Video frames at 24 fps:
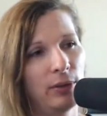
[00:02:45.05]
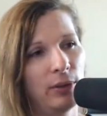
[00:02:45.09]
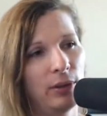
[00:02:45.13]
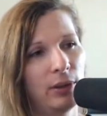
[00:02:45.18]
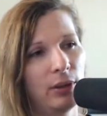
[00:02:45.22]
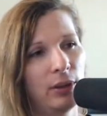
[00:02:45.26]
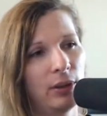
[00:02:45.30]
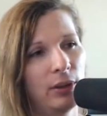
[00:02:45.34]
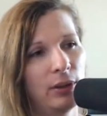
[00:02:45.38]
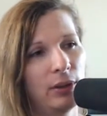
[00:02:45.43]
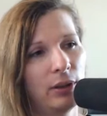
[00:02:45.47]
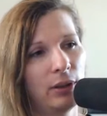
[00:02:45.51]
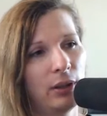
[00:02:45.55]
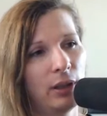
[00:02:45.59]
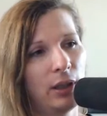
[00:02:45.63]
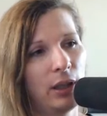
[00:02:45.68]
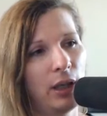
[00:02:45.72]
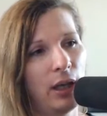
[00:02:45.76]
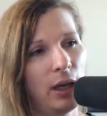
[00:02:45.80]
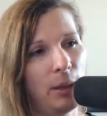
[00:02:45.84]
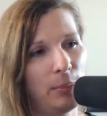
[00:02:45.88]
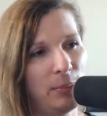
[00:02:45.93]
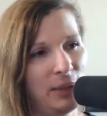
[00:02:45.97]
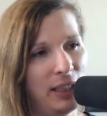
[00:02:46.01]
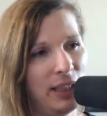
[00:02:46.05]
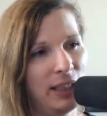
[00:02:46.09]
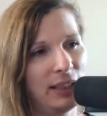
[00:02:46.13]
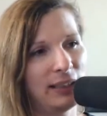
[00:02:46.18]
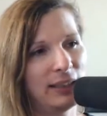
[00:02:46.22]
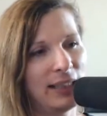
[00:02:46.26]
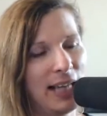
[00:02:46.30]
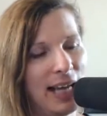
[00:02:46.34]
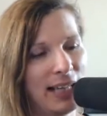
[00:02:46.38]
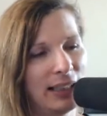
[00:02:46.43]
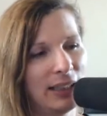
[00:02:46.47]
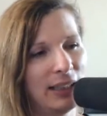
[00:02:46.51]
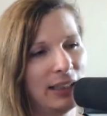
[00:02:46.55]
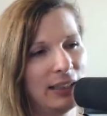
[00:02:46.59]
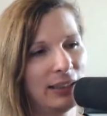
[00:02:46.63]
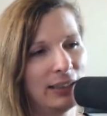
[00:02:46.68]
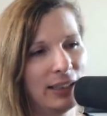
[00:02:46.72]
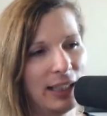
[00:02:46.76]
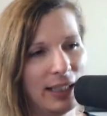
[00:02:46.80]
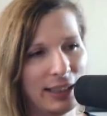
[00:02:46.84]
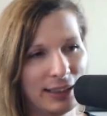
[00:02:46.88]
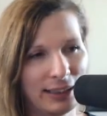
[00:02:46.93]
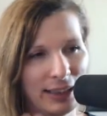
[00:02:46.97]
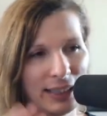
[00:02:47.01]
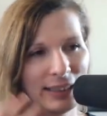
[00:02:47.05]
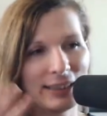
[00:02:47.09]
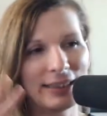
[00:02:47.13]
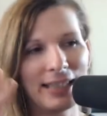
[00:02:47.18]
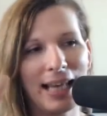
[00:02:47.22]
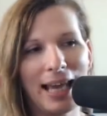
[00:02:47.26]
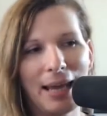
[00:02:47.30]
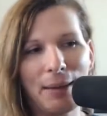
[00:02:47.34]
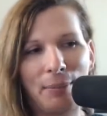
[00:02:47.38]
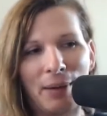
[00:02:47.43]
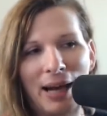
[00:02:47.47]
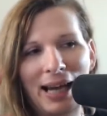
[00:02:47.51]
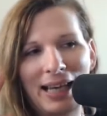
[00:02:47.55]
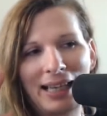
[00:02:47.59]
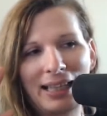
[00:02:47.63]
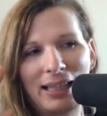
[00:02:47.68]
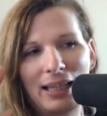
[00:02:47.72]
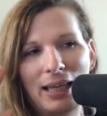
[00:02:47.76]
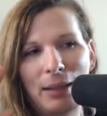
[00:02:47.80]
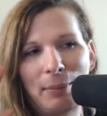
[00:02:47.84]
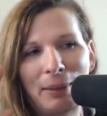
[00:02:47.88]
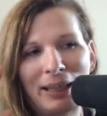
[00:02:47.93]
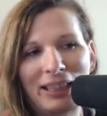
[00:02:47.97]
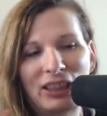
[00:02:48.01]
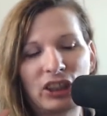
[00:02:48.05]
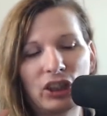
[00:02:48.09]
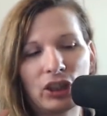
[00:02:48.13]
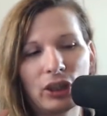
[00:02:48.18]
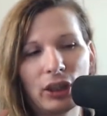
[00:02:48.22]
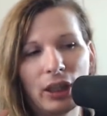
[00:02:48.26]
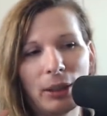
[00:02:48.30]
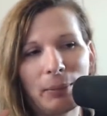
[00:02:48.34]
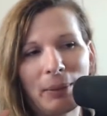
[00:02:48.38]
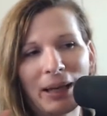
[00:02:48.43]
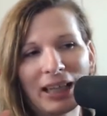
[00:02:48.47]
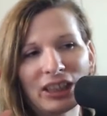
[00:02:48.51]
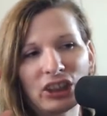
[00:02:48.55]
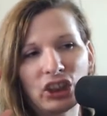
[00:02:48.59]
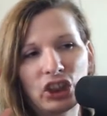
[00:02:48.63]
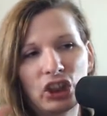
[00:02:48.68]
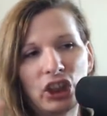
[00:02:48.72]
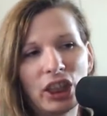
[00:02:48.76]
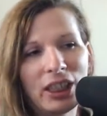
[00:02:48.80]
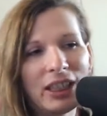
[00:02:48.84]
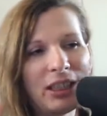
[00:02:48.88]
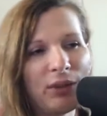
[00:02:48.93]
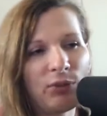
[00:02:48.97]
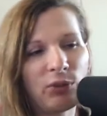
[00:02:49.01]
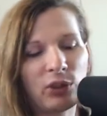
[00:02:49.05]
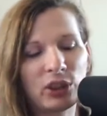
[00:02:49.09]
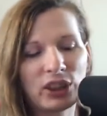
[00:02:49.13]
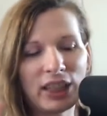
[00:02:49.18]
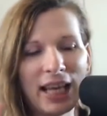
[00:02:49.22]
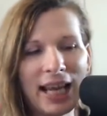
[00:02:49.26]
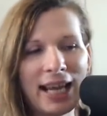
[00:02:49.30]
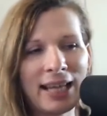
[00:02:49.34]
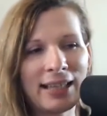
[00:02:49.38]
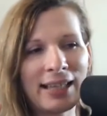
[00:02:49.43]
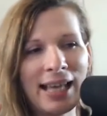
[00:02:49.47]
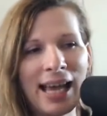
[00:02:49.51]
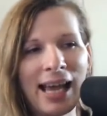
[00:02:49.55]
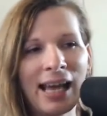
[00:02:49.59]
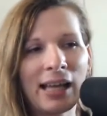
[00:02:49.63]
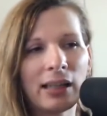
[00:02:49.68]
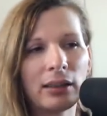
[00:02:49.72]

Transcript: I mean, am I shitty for saying that?